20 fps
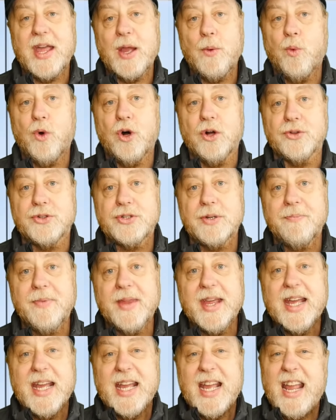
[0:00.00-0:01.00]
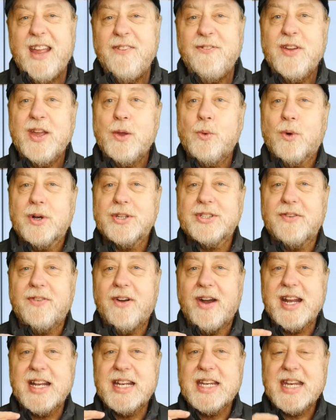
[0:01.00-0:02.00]
they want. If it was a
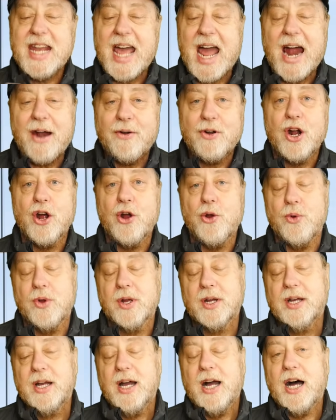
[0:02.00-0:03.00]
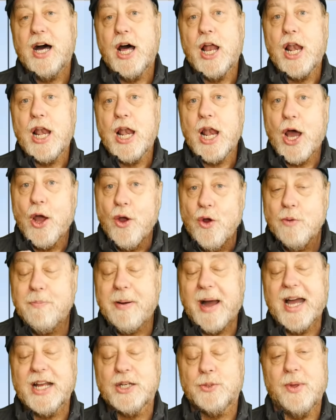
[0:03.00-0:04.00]
very narrow low
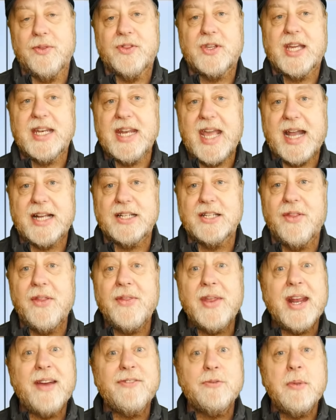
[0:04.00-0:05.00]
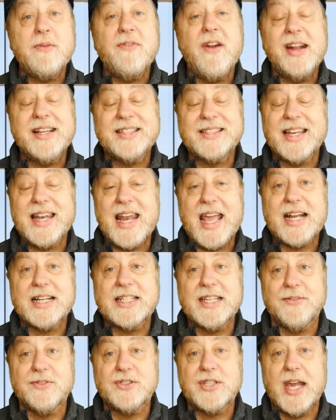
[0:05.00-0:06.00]
bandwidth connector, then they'd have to be very
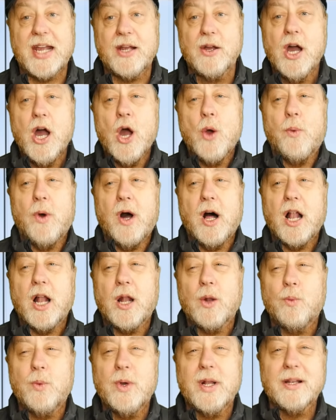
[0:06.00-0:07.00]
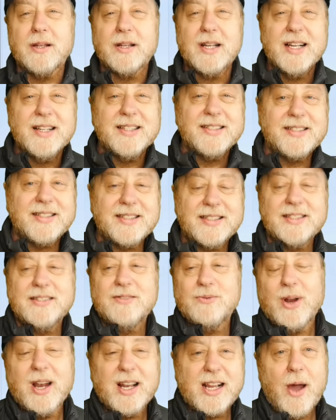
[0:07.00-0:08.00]
selective, saying, well, we'll
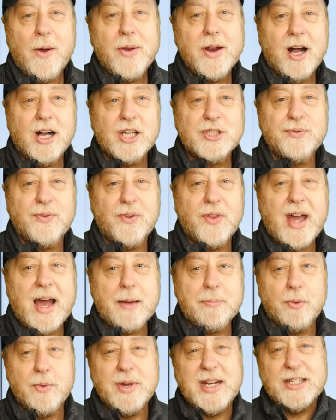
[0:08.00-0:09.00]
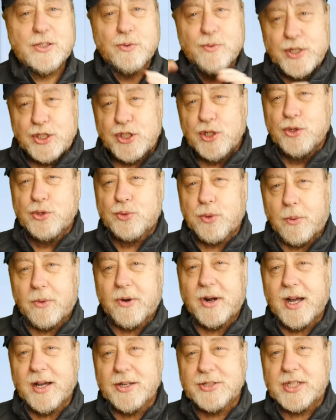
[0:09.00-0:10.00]
go and ask for that, but we need to reduce what
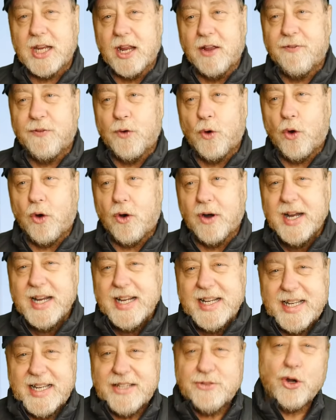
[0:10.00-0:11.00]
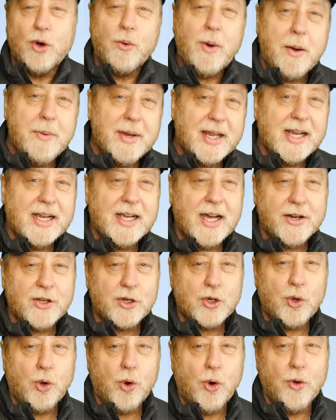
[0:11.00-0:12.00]
we're asking for. Is there a way we can cut a
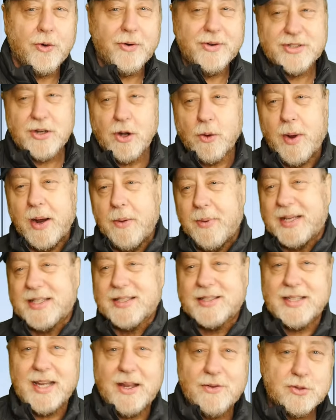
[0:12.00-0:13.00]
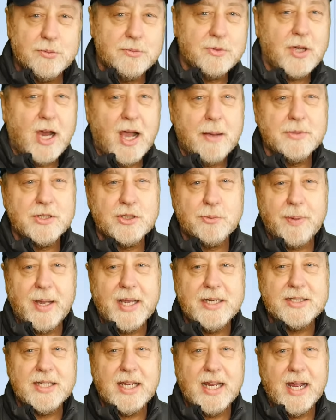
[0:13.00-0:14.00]
corner? Is there a way we can save some time and
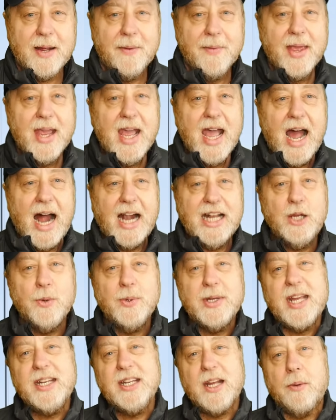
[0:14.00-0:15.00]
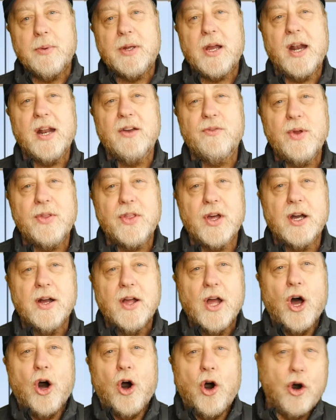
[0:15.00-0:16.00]
space here? And you would end up kind of with a
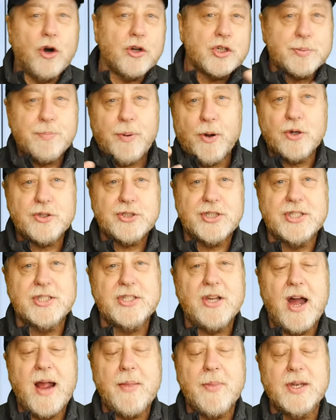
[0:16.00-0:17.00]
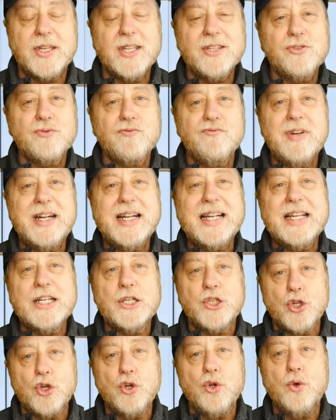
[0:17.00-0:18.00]
hodgepodge design that doesn't really
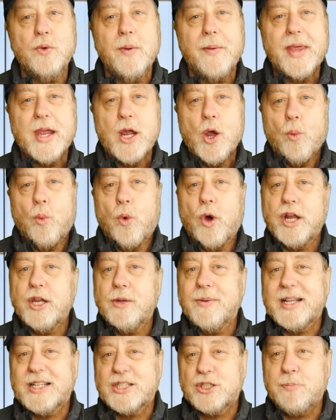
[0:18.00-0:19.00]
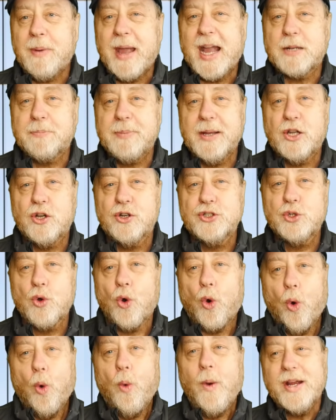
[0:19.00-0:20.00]
do what you expect, because you're
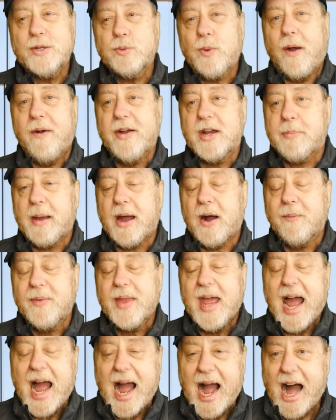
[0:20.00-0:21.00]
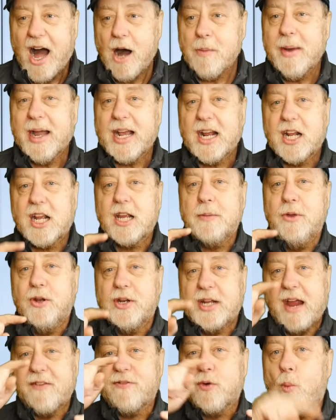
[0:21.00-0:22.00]
always worried about how am I going to
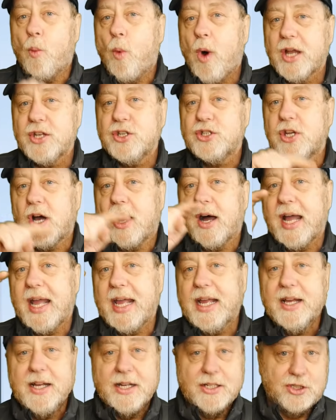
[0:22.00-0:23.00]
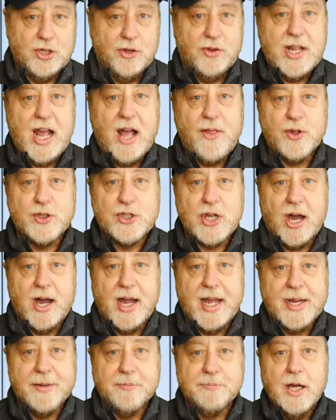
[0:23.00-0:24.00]
communicate from one die to the other
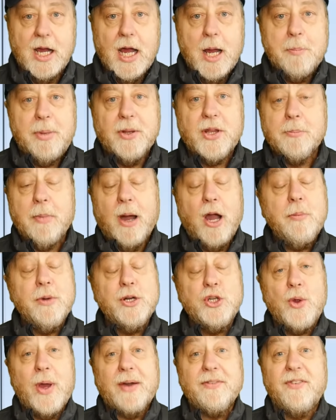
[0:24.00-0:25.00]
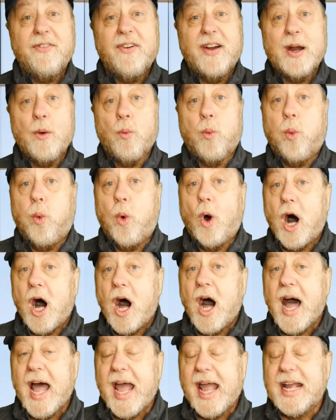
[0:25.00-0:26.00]
die. But the moment you have a very
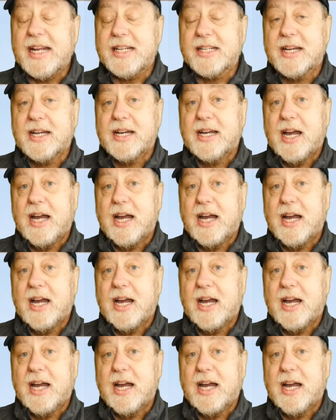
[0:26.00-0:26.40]
wide